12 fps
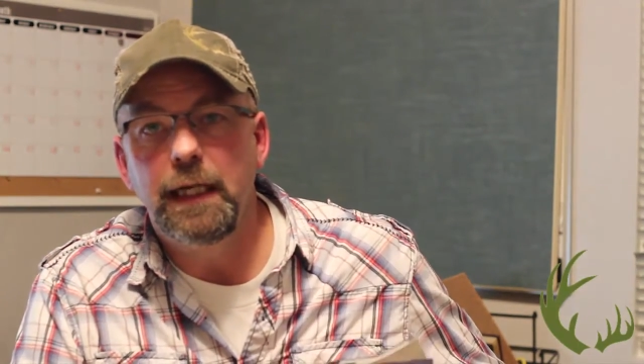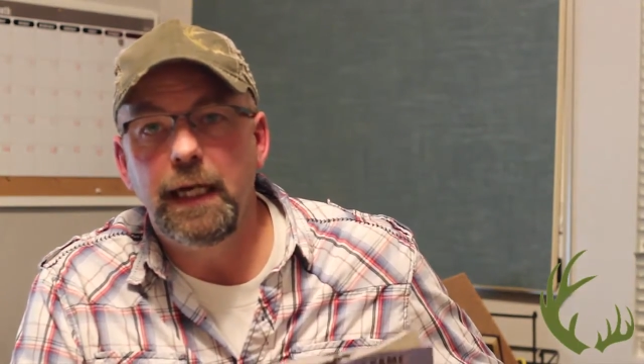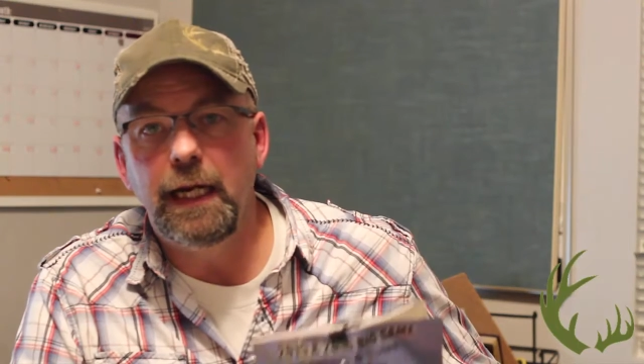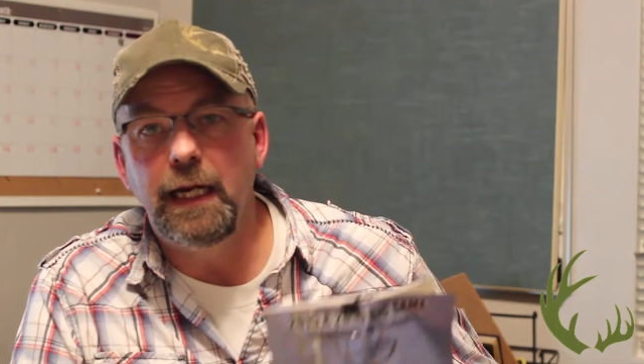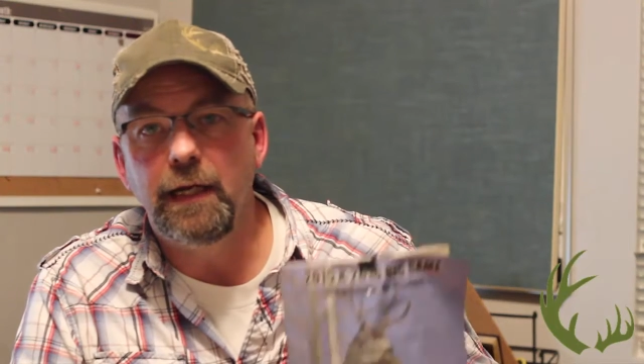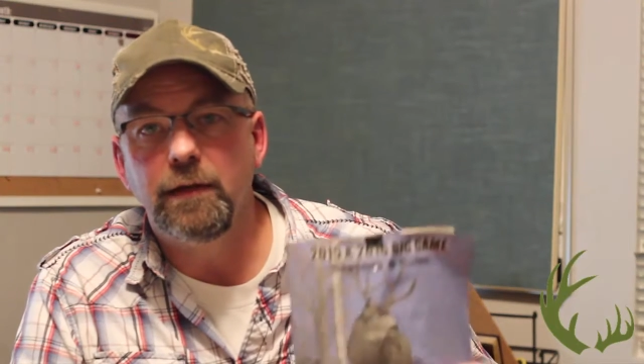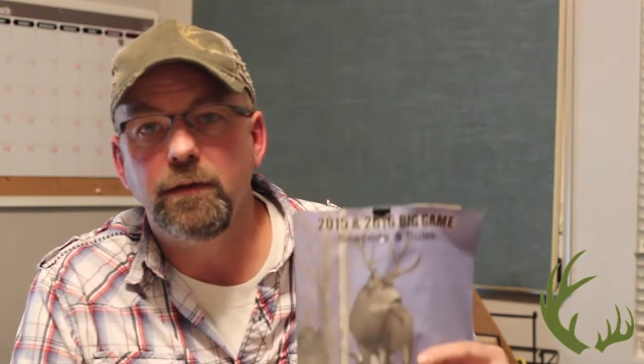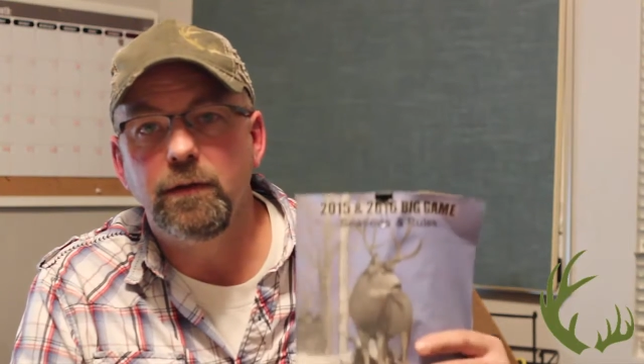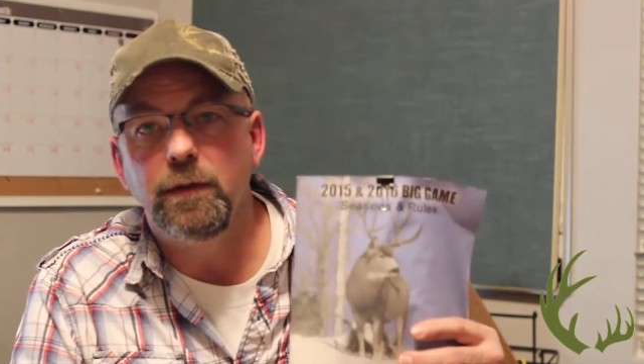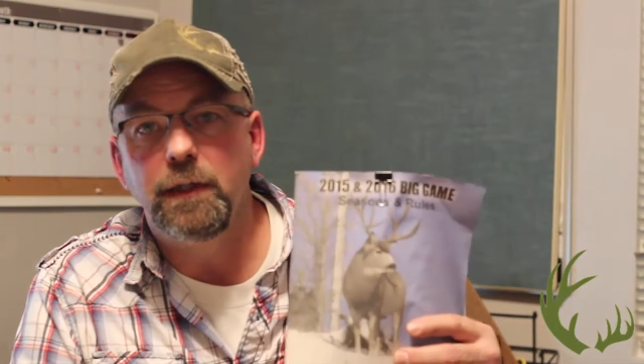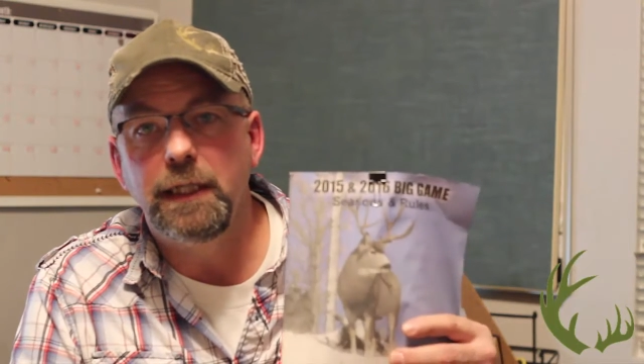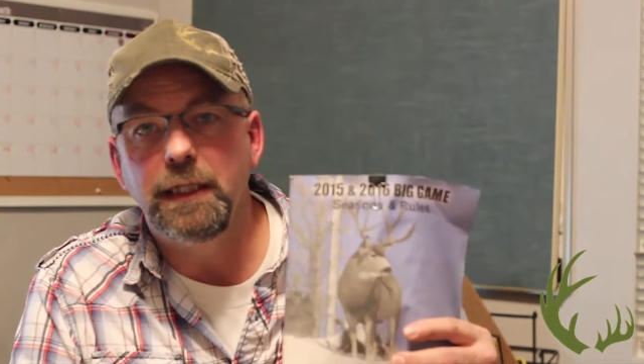And
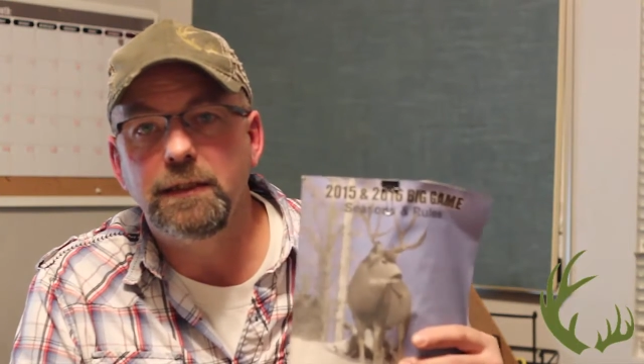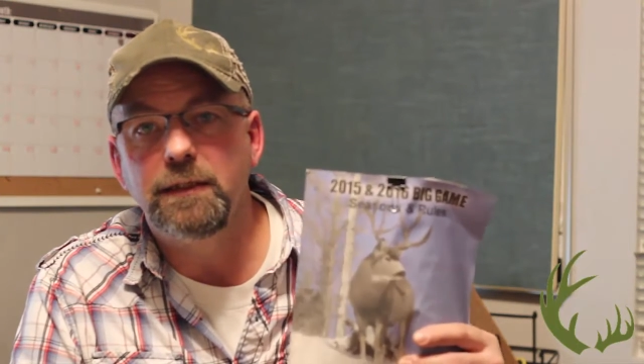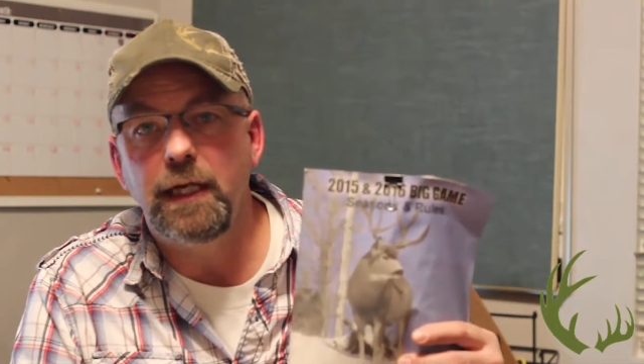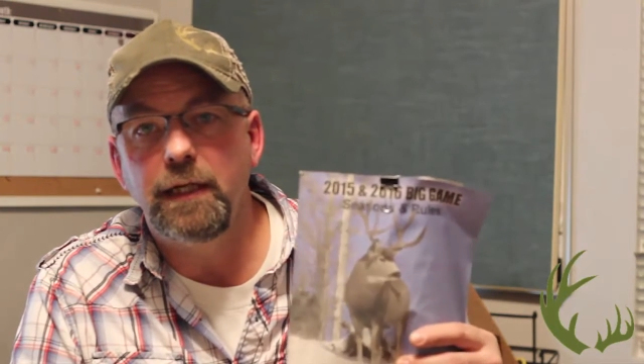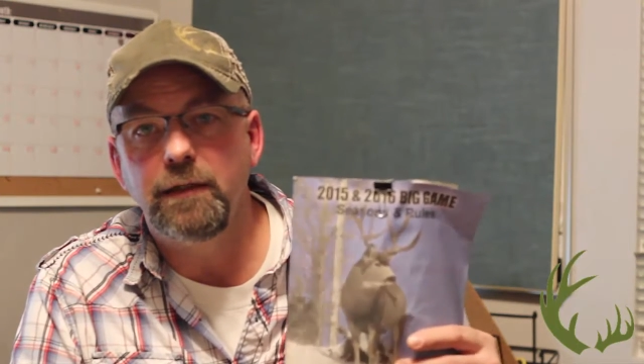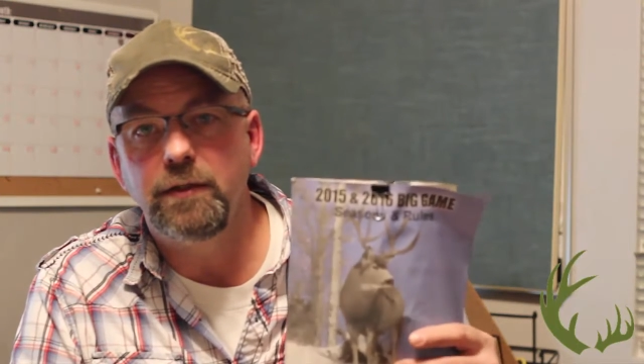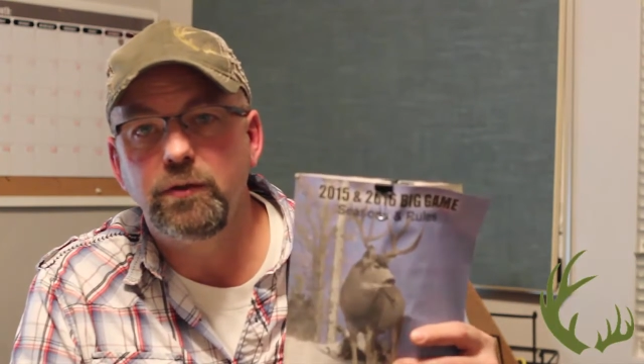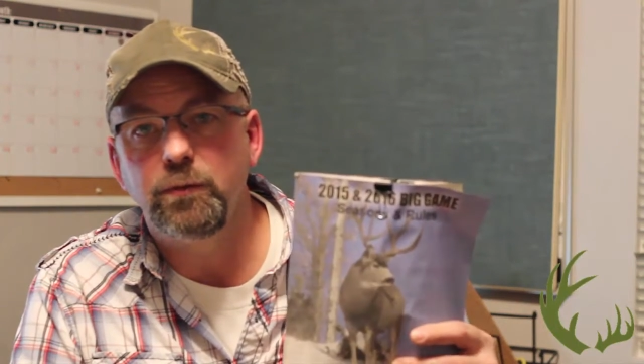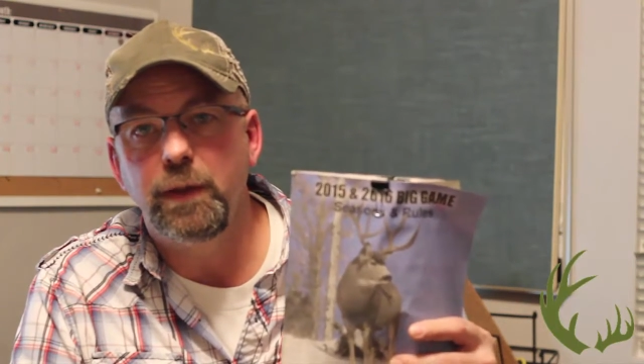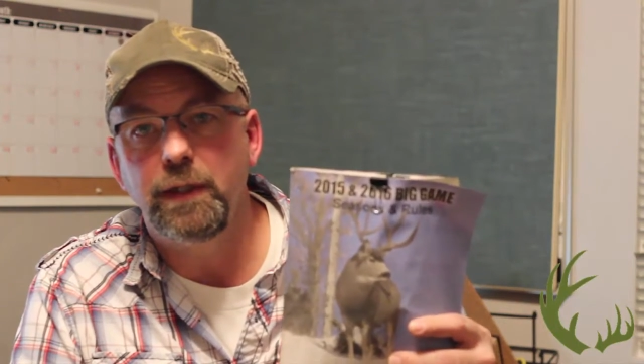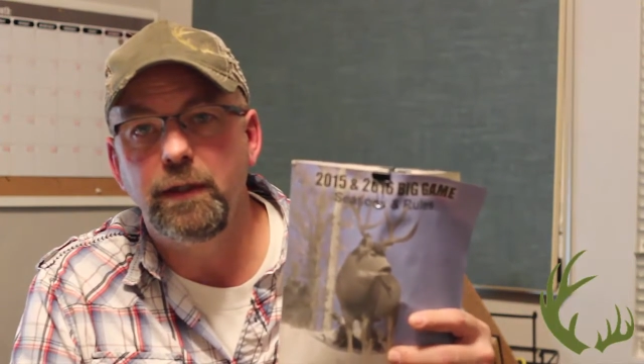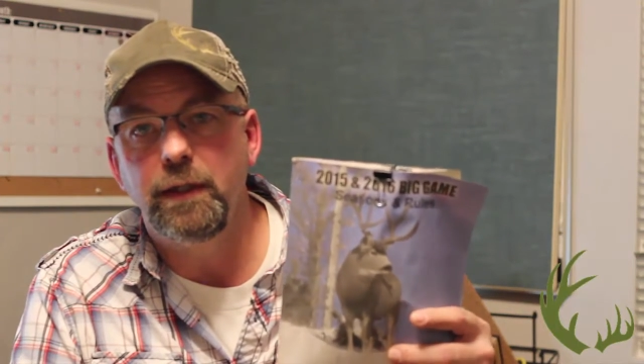inside of this
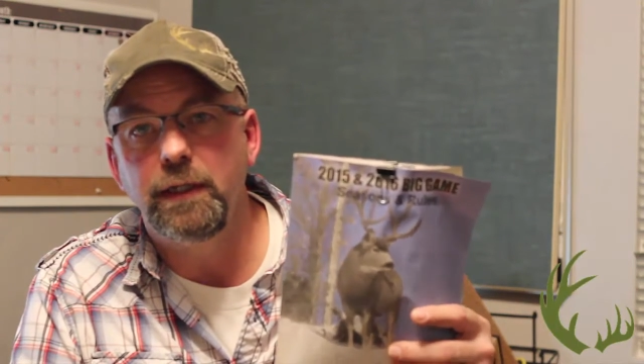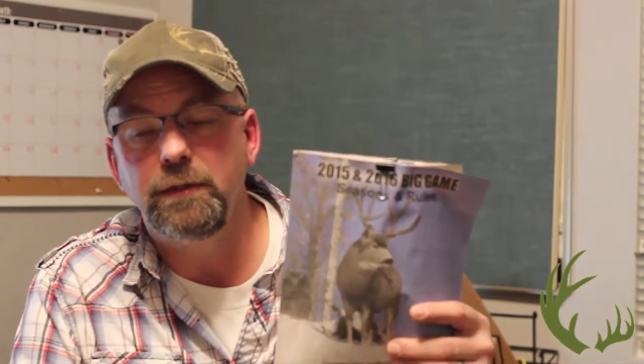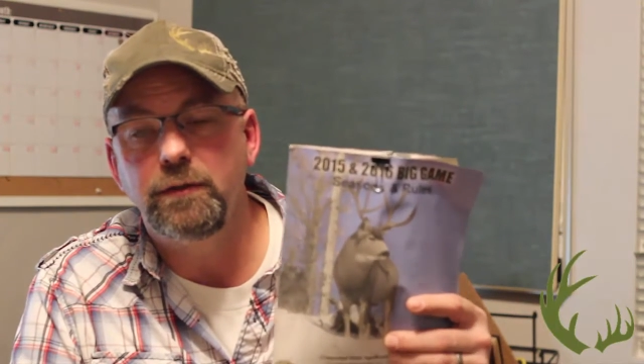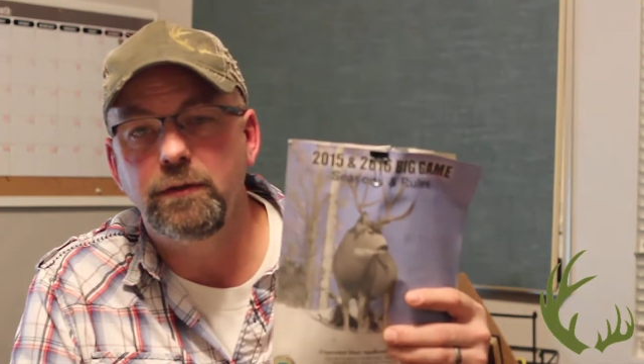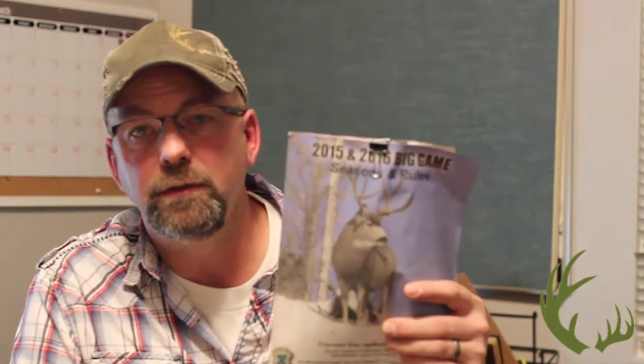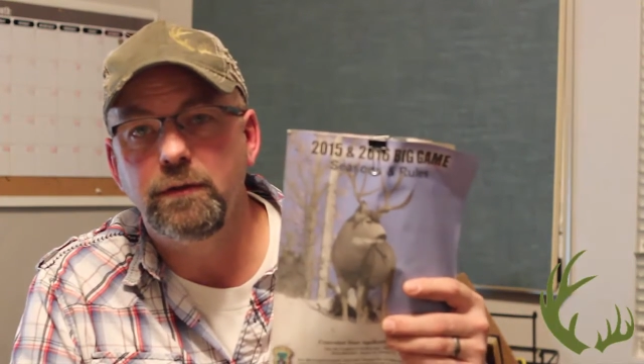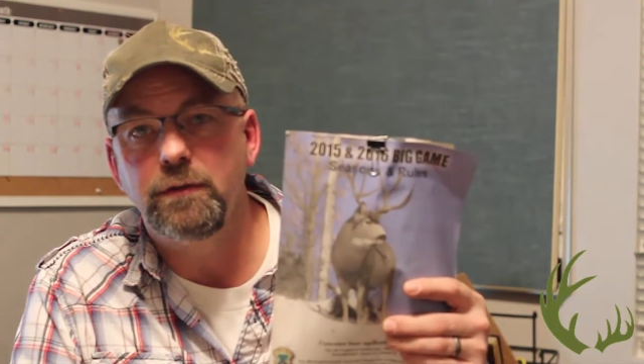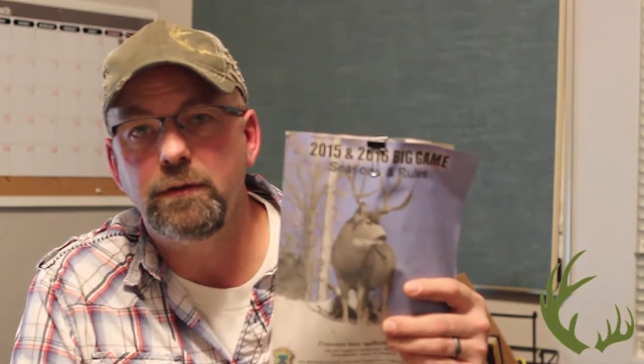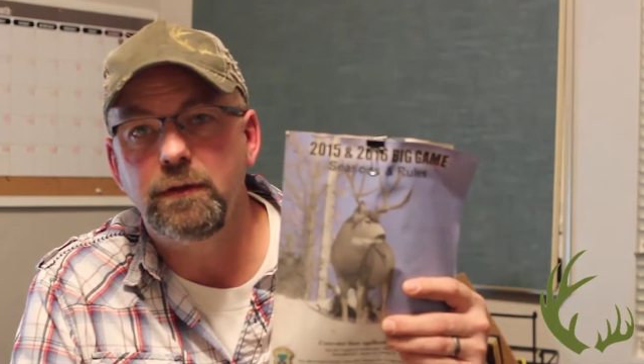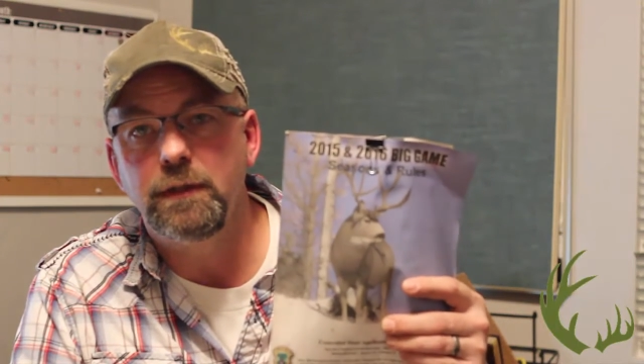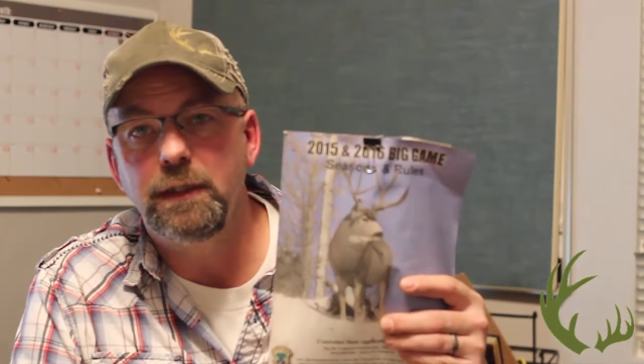regulations,